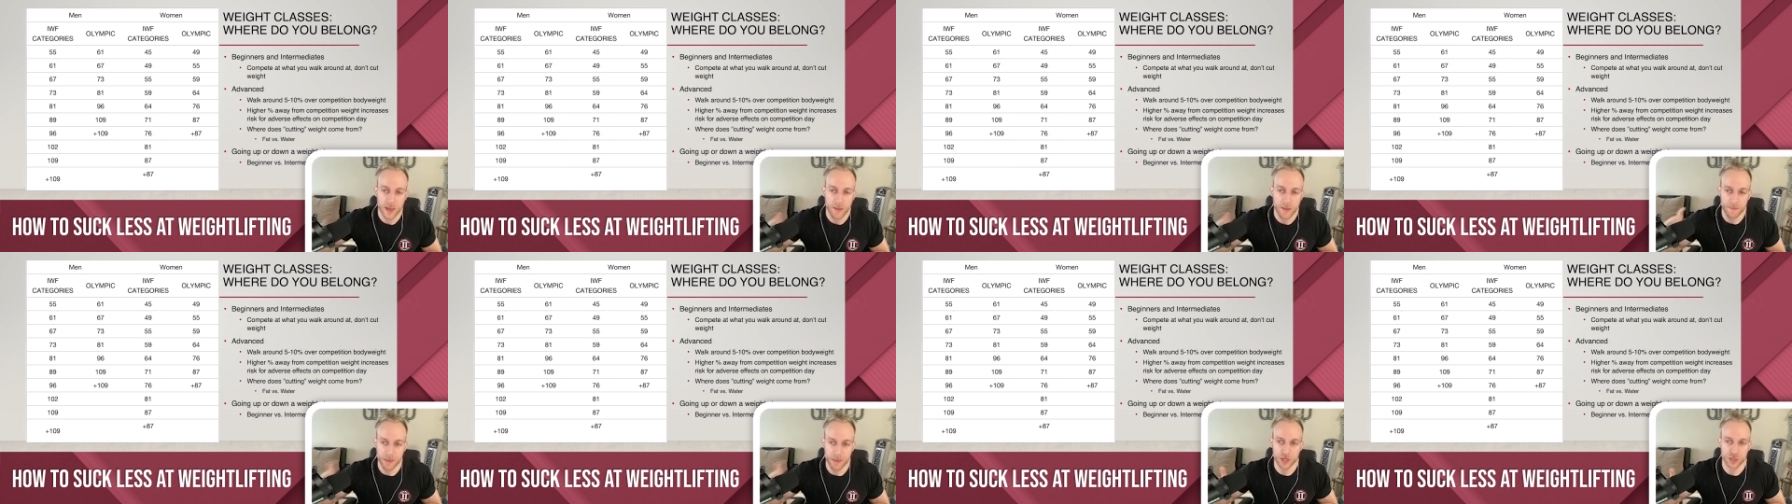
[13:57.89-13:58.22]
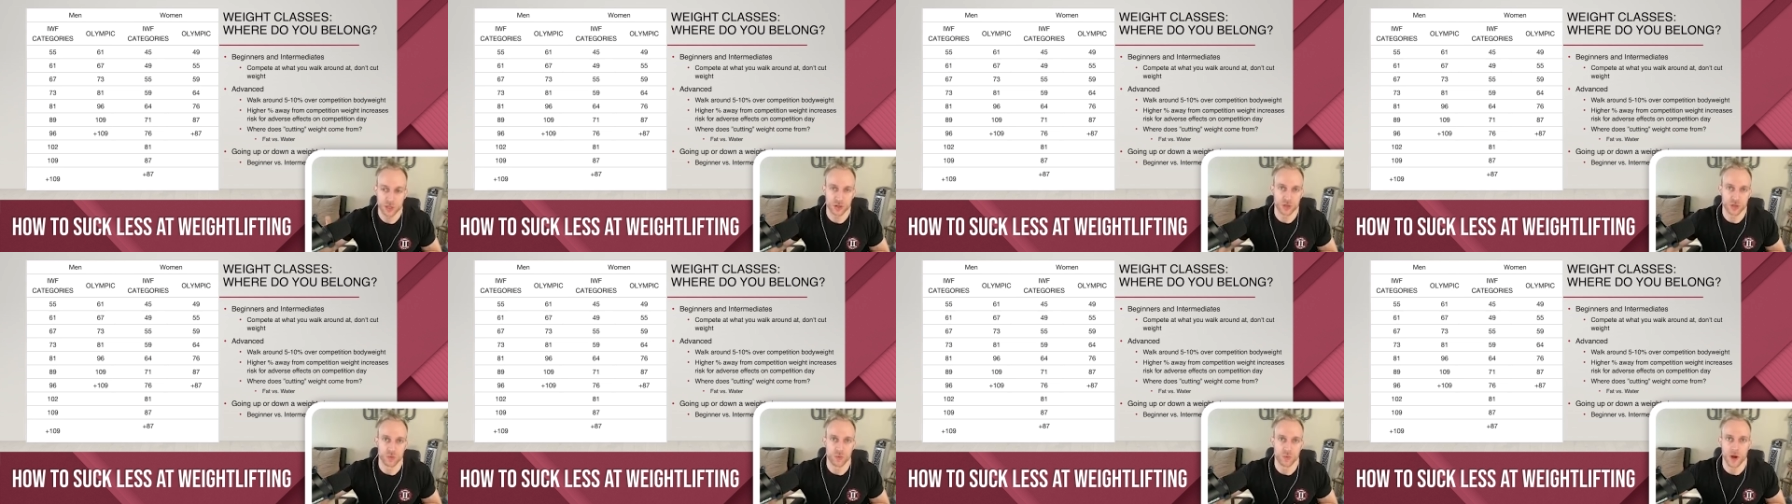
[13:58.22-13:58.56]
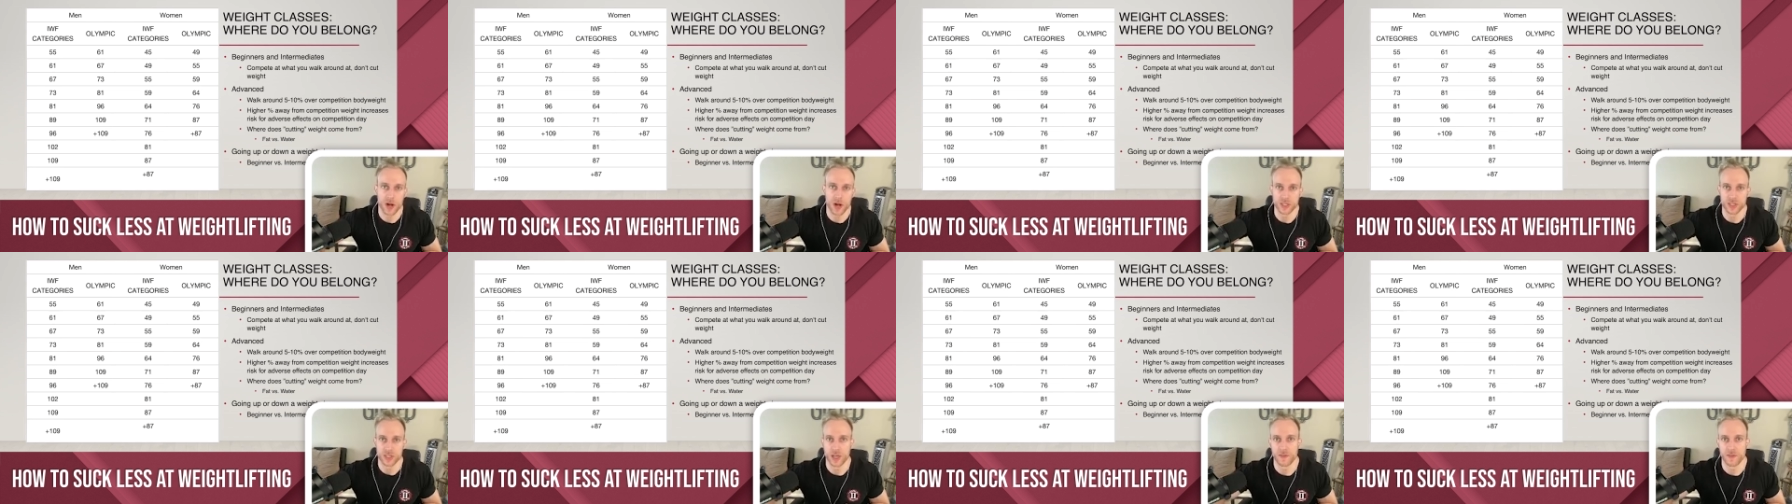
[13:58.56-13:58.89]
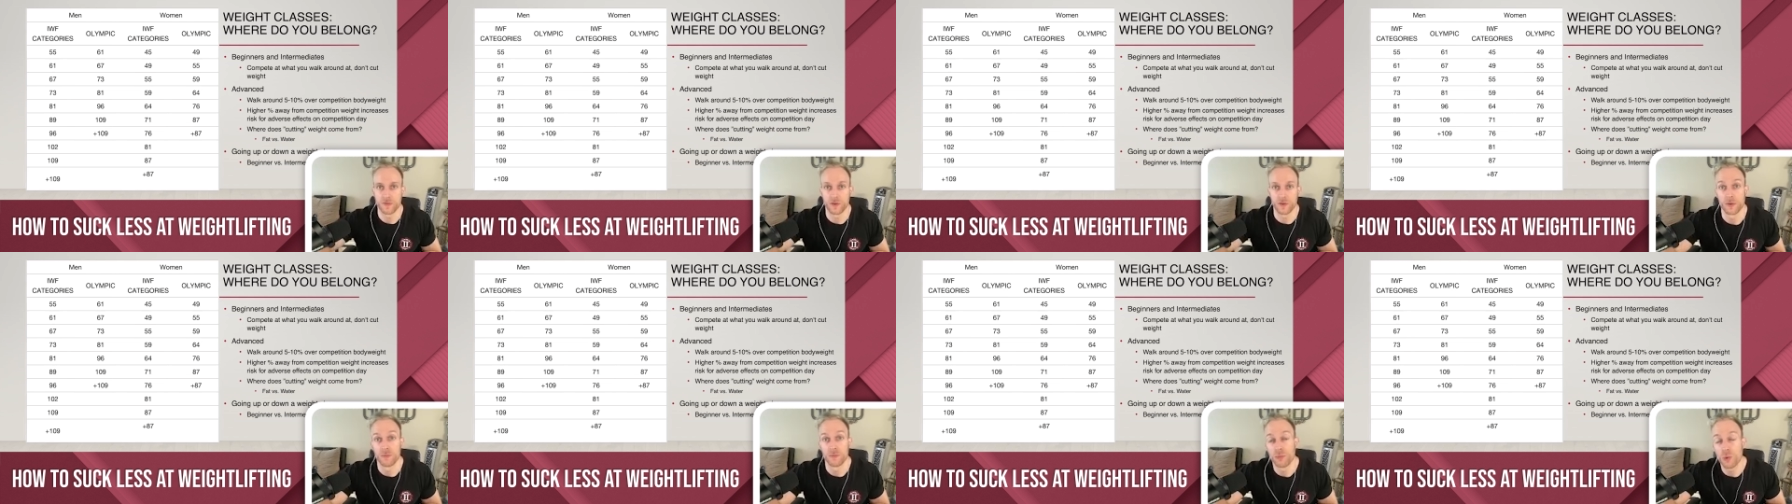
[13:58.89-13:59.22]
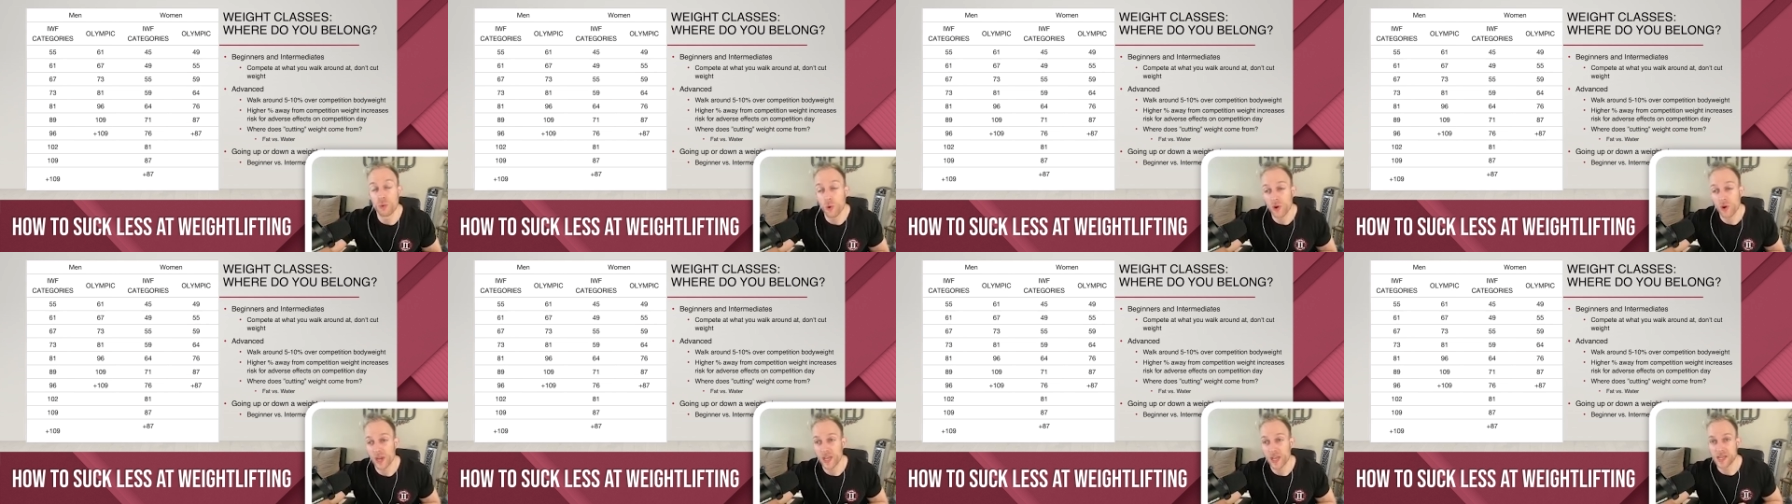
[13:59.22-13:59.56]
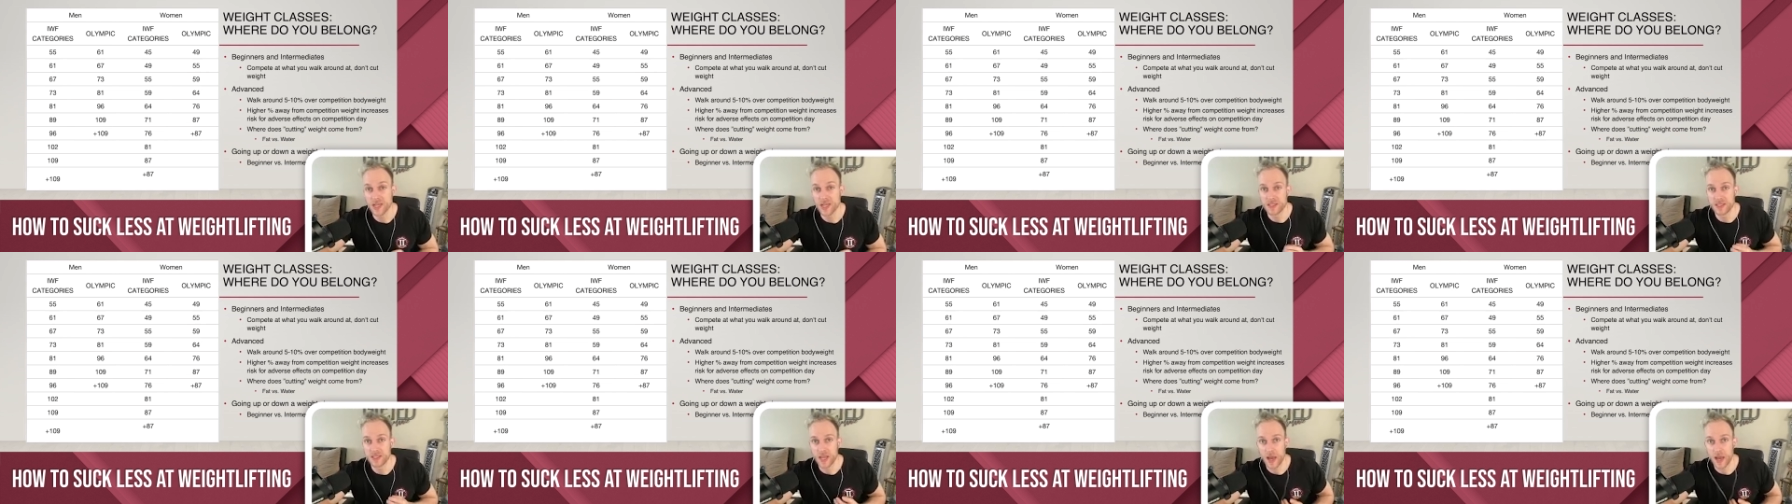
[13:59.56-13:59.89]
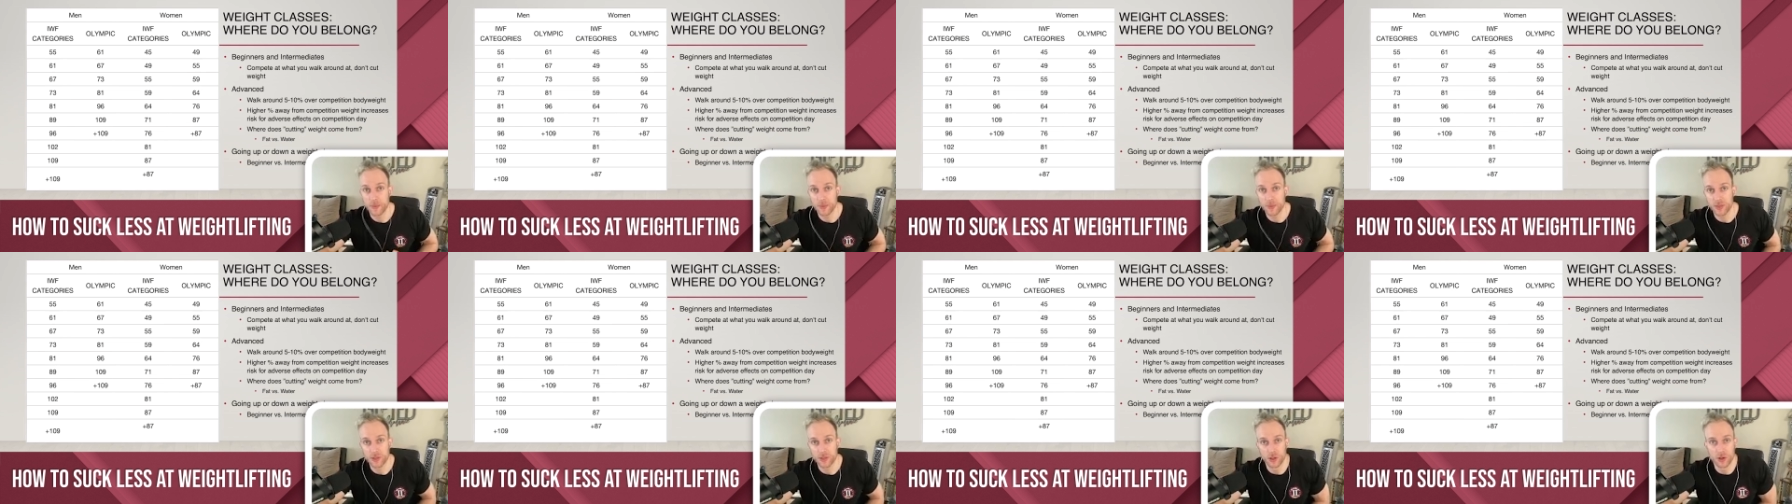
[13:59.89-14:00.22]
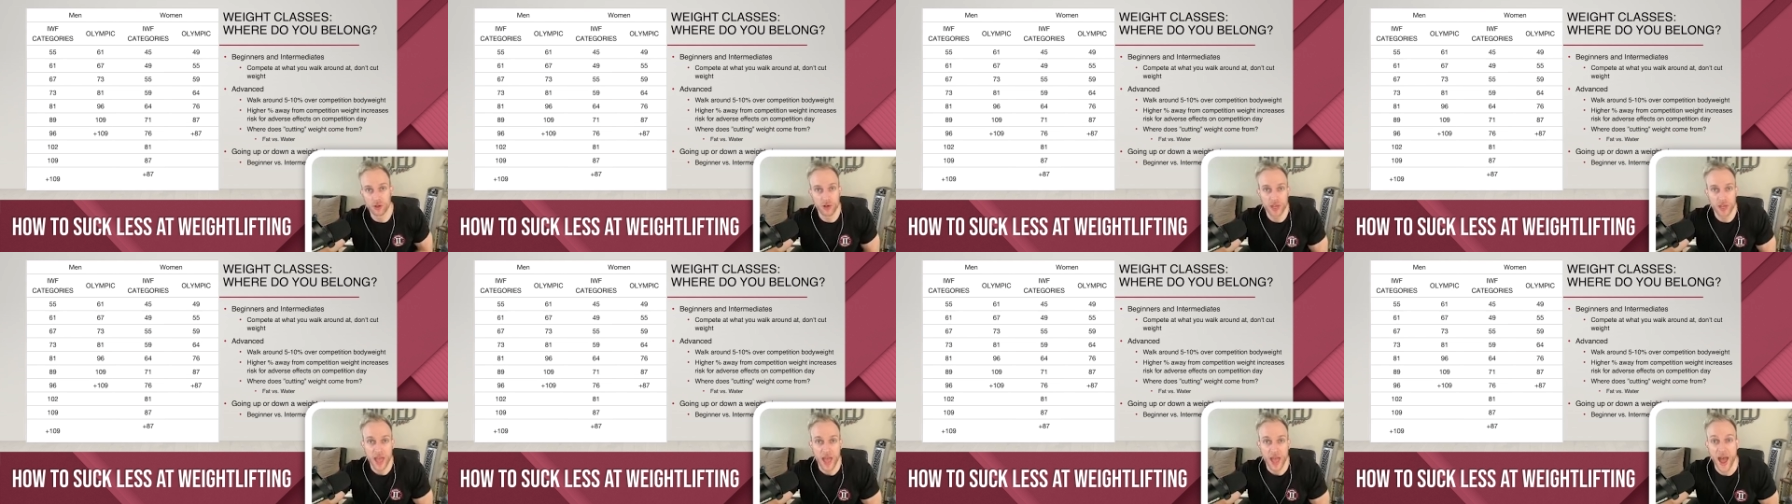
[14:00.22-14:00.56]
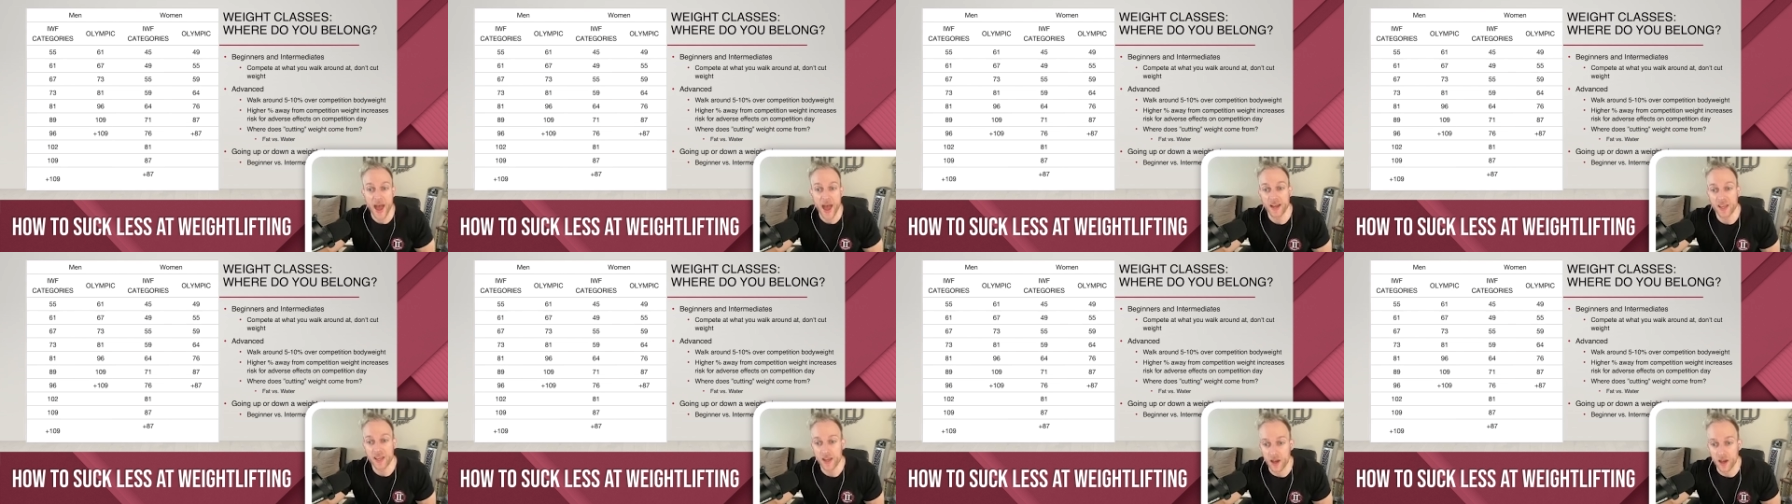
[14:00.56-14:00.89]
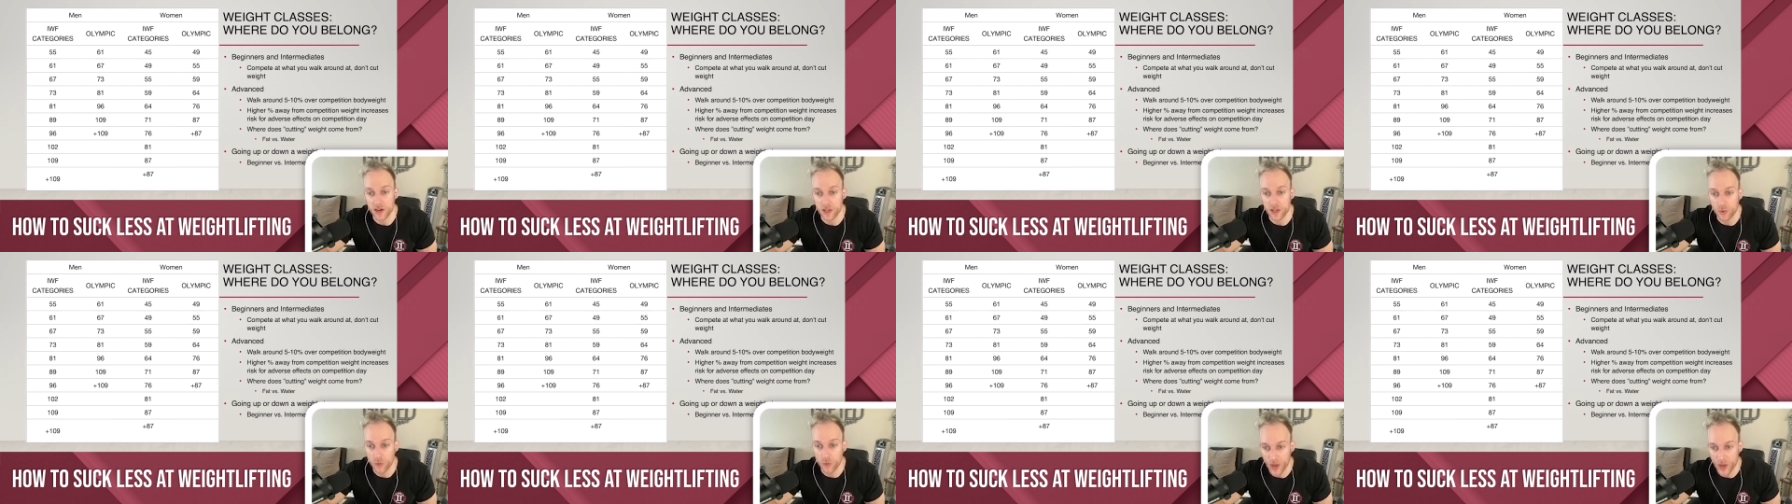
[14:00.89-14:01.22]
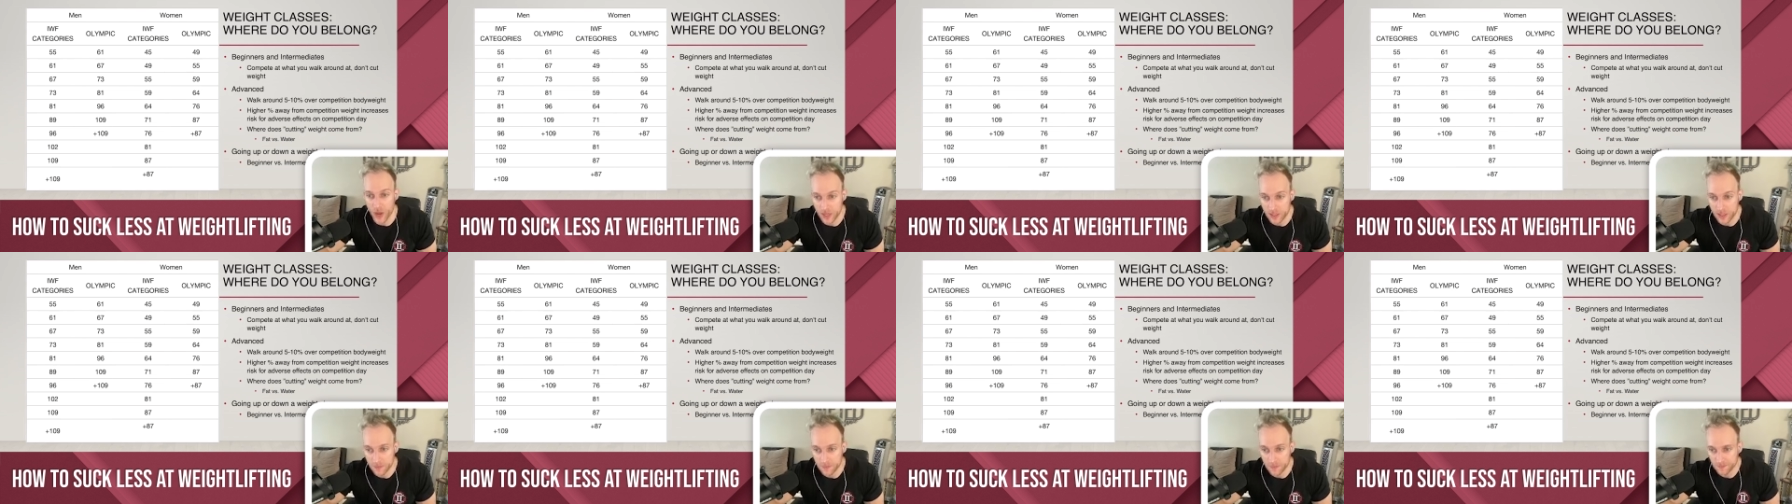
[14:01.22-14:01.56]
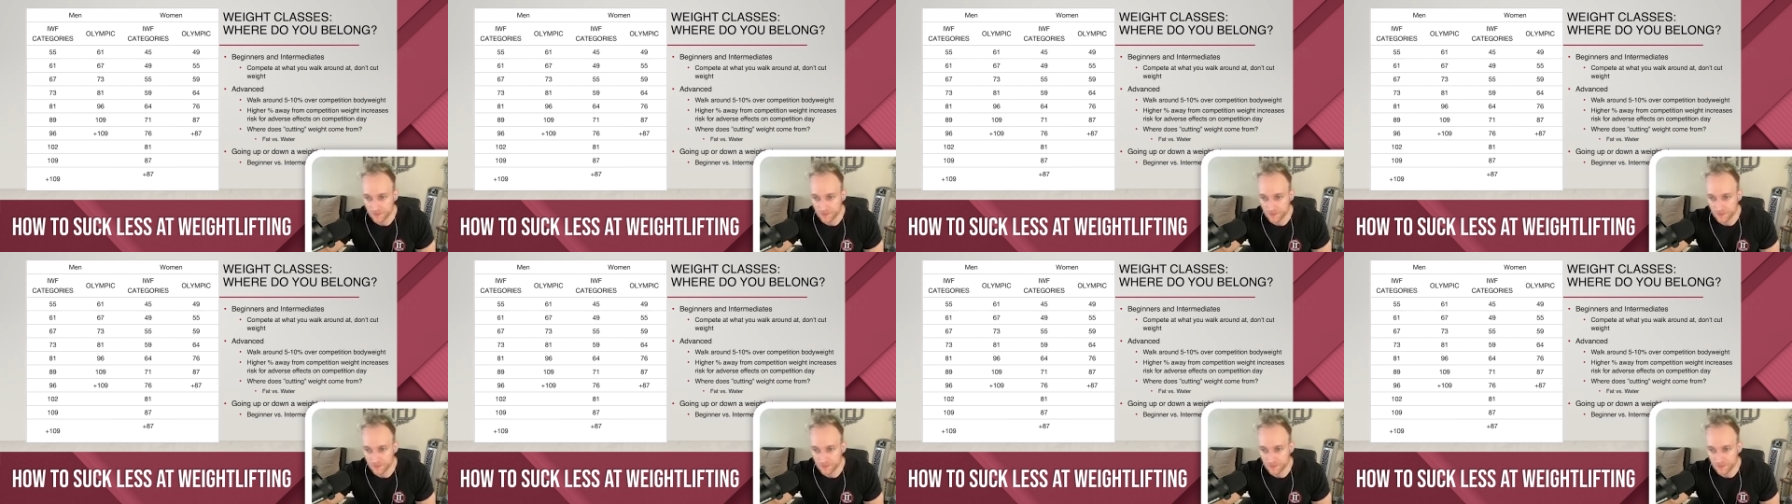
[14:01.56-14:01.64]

Make sure you watch that for a more in-depth look at cutting weight.